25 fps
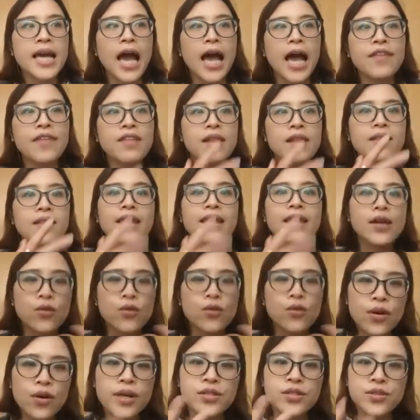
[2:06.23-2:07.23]
And then
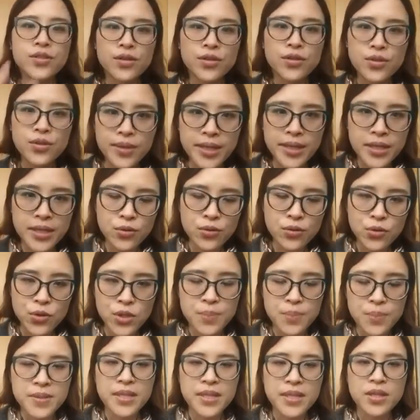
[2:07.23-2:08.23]
later on, I started doing
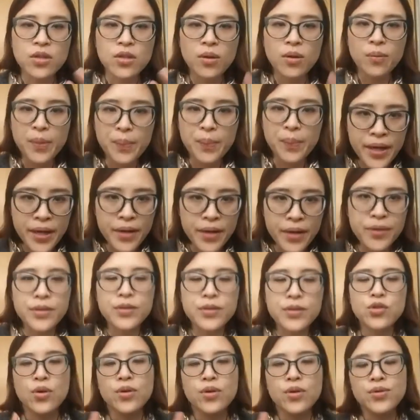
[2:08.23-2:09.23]
internships at the Globe and Mail,
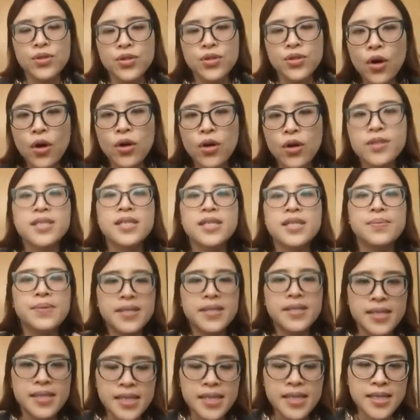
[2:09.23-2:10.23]
the Toronto Star,
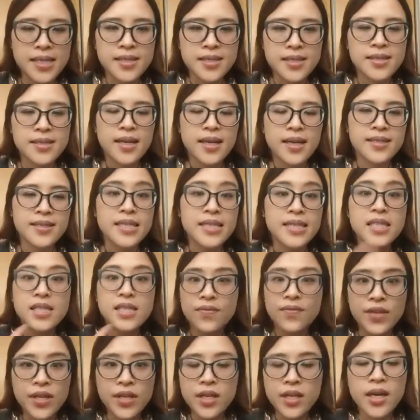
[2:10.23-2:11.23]
CBC,
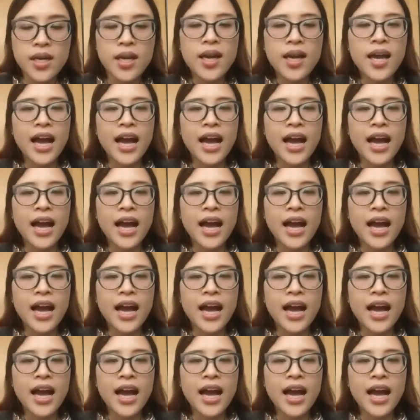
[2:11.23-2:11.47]
CTV.